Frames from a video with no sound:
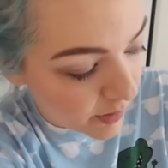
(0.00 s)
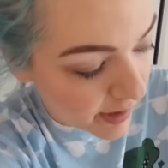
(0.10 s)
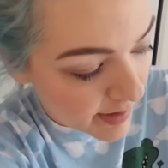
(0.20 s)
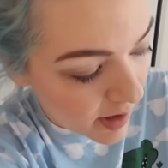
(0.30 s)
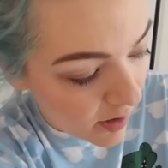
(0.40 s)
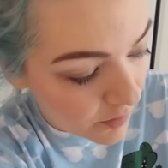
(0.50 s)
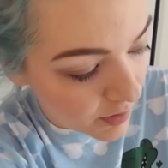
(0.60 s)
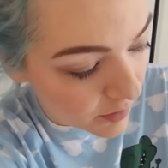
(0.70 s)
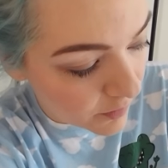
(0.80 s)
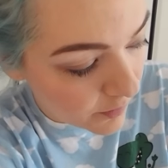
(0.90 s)
when I started
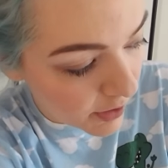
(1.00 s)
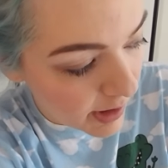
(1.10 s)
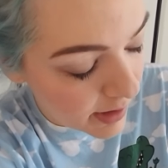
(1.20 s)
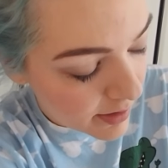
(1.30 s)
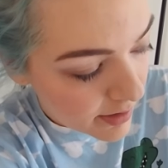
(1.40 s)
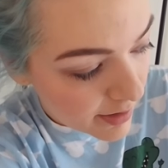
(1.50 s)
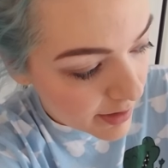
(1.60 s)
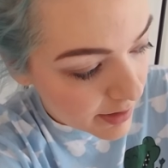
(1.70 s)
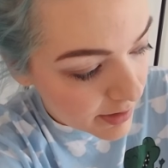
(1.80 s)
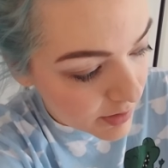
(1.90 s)
feeling funny.
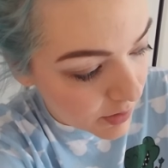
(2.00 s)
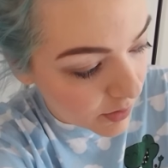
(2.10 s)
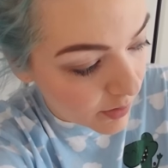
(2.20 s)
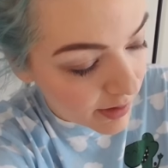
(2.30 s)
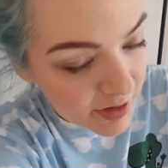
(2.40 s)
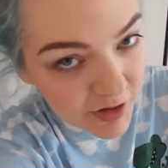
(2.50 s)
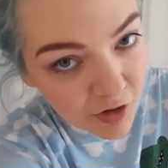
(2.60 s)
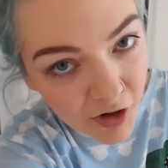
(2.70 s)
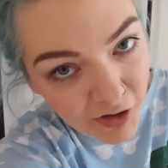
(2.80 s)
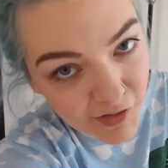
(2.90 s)
So, it's
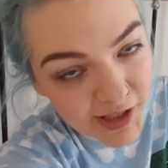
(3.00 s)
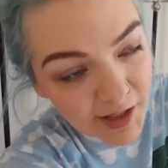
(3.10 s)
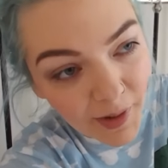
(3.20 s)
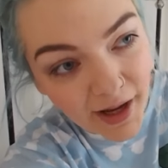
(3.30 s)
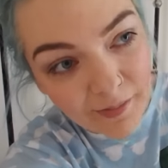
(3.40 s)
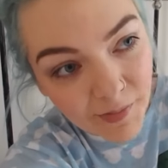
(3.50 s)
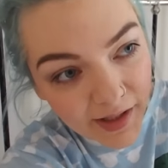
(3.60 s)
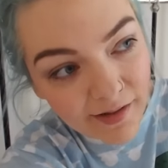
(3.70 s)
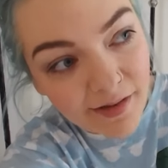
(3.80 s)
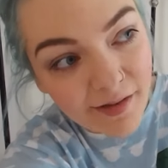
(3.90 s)
chronic fatigue, man.
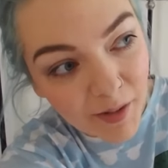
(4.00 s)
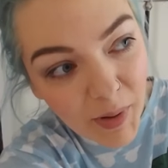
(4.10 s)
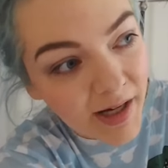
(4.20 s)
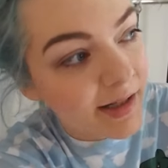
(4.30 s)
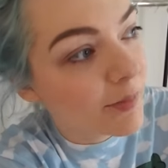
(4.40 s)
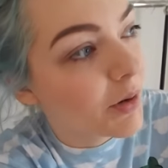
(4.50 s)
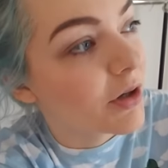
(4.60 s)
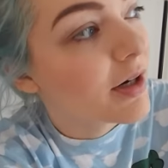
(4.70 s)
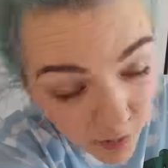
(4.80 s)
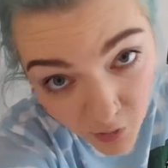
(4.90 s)
It's a pain in the
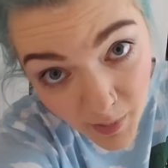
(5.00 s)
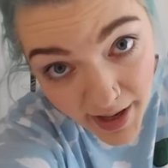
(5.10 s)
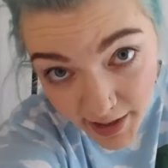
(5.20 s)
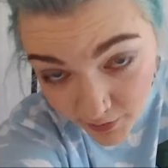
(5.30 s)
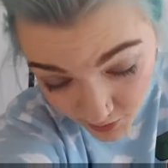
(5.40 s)
butt. So my hair